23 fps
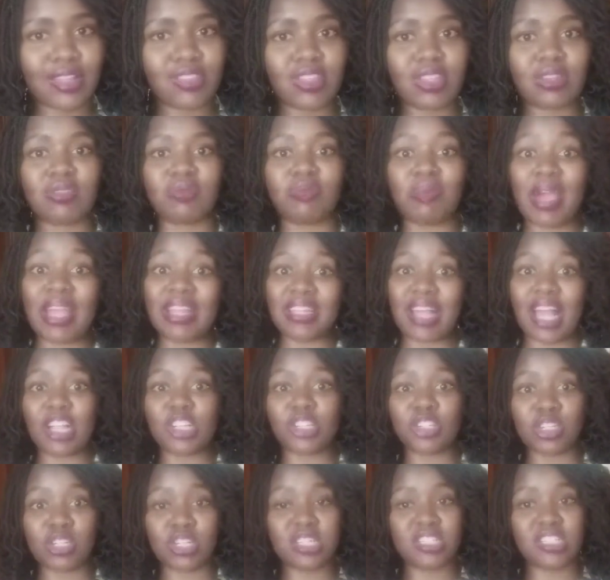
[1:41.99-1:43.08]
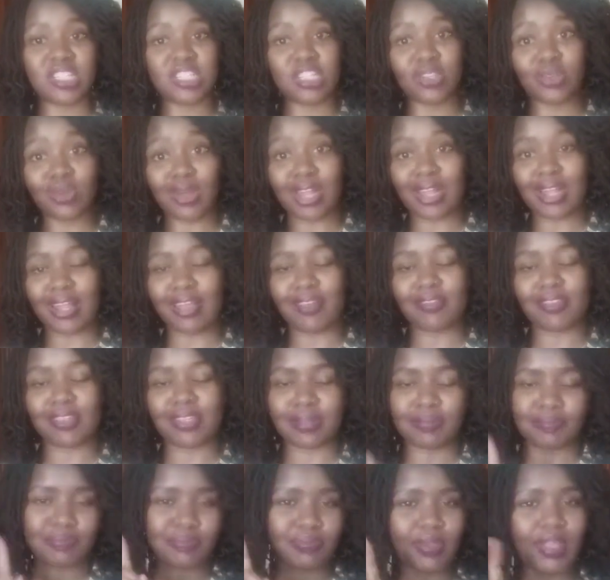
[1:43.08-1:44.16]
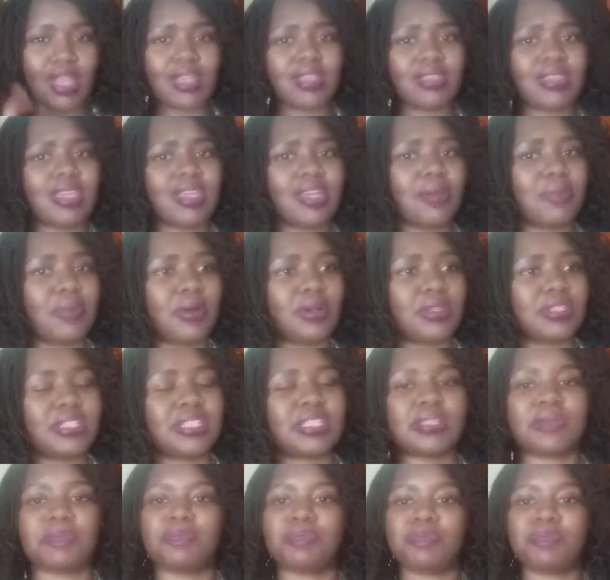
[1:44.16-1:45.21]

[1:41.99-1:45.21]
it might actually take you a lifetime. Think about it.